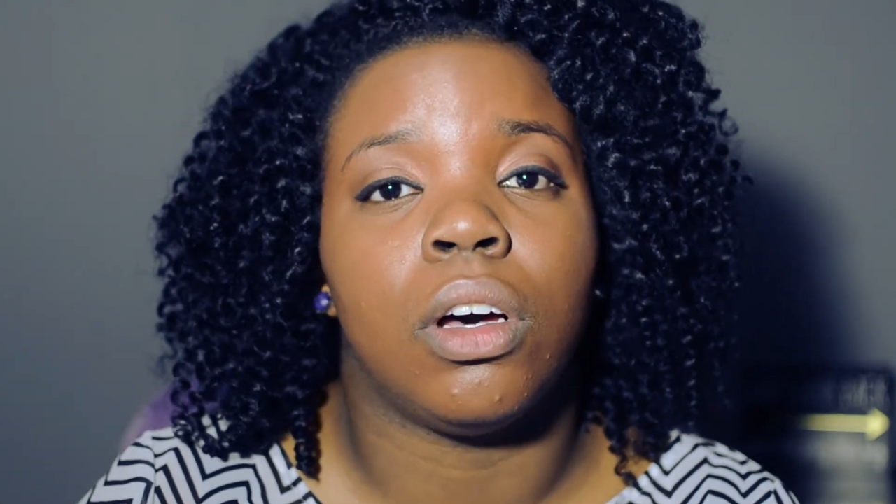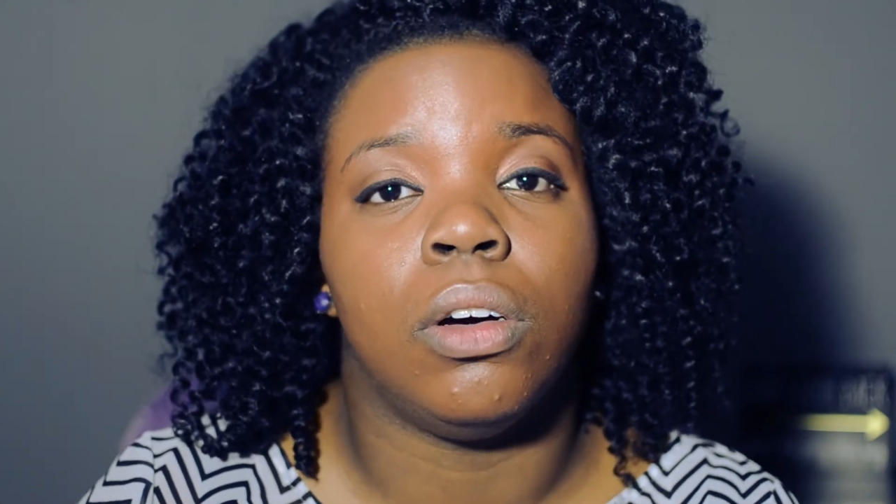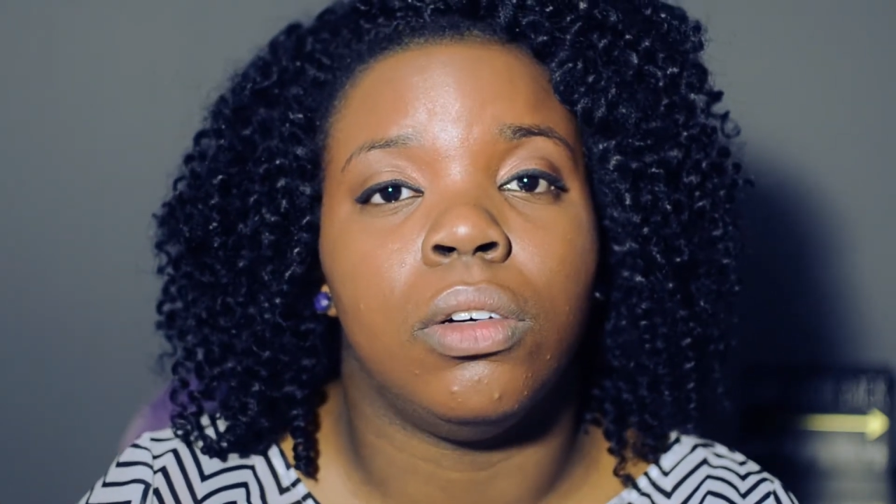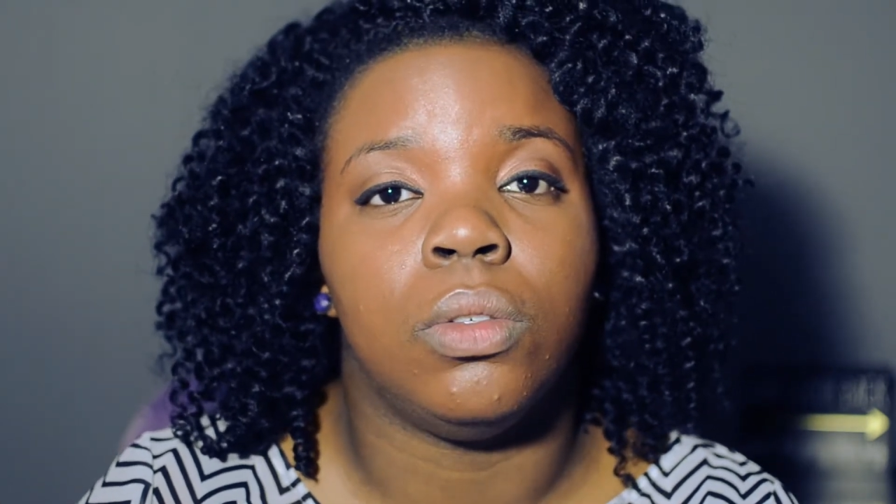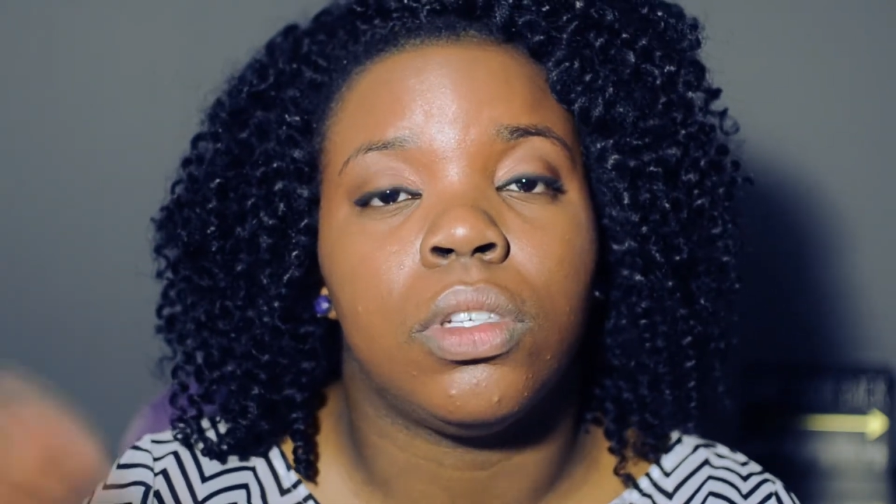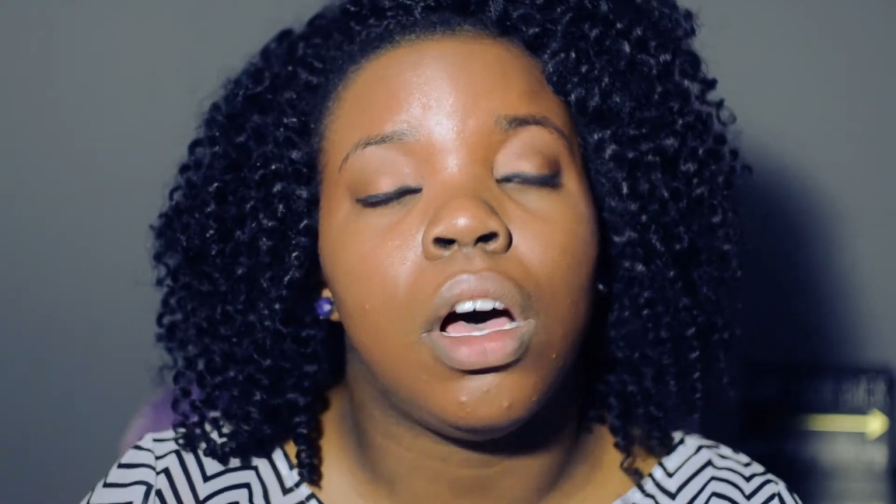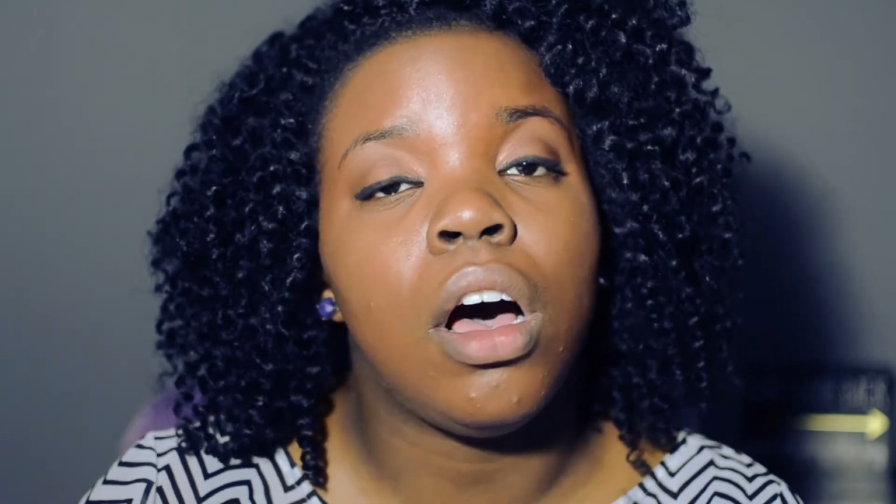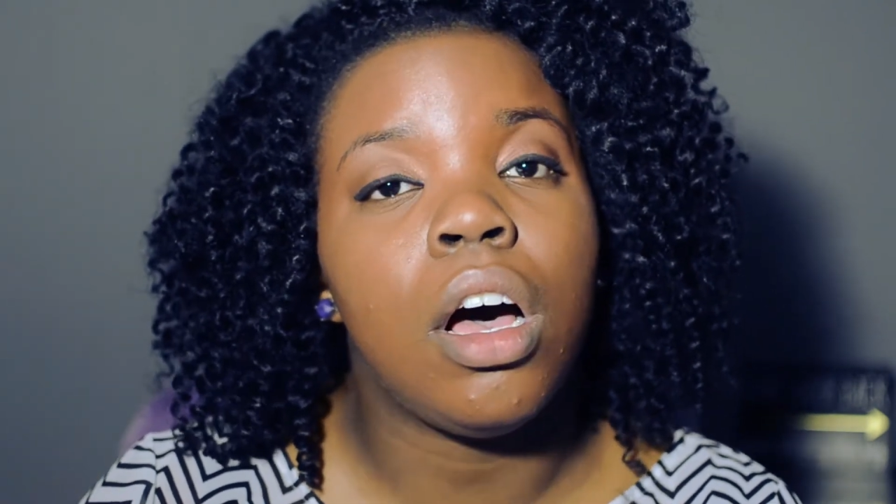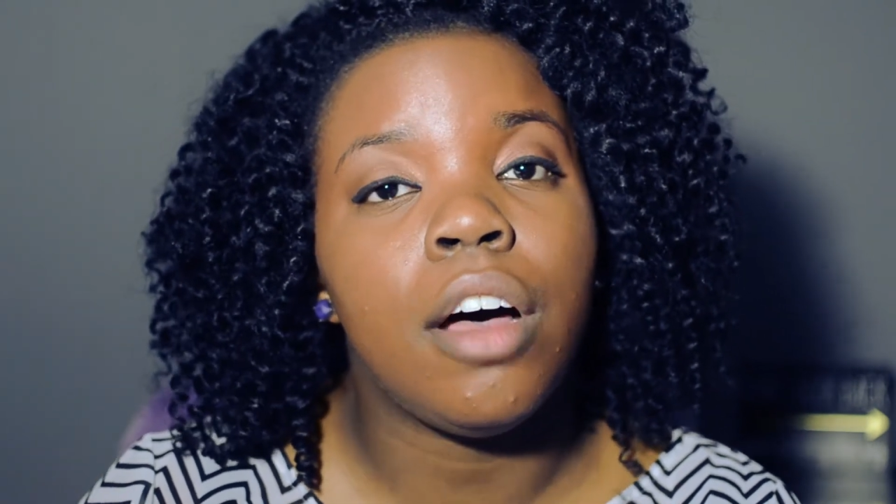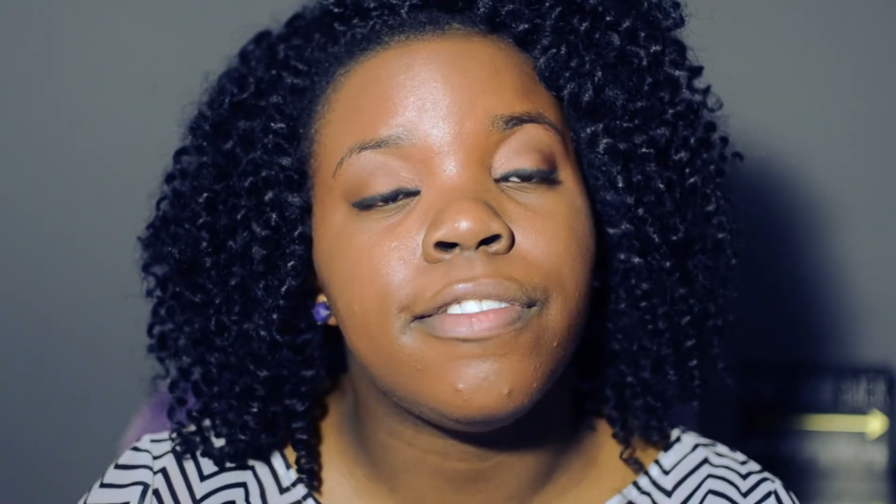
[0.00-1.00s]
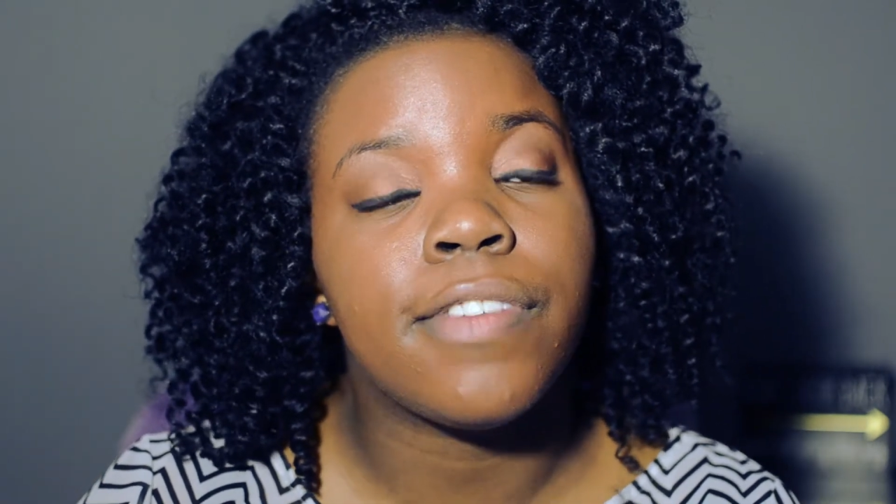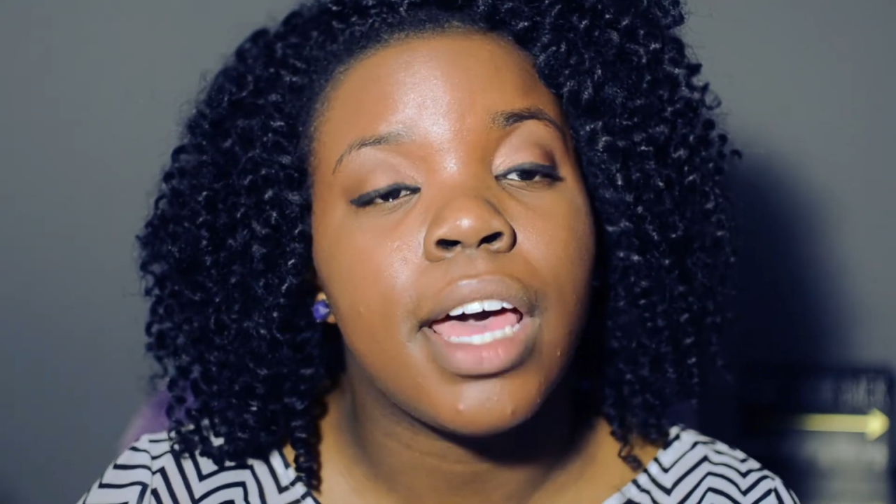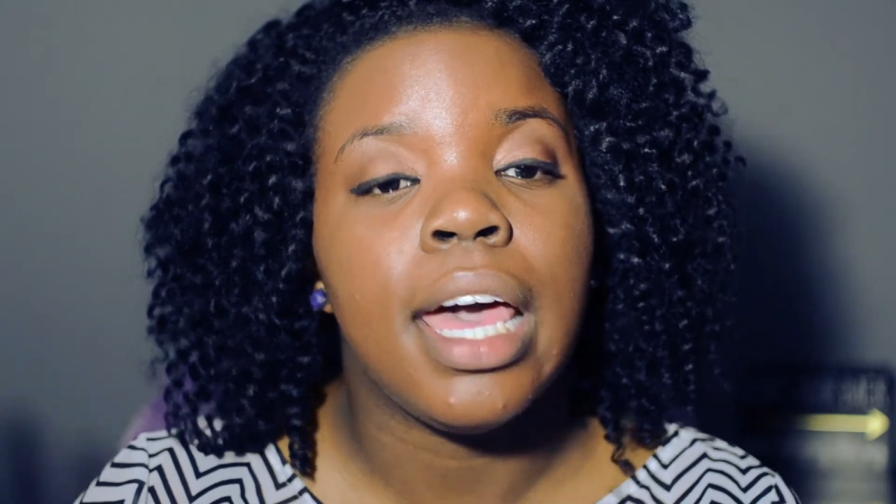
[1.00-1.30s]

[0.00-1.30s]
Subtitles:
goes off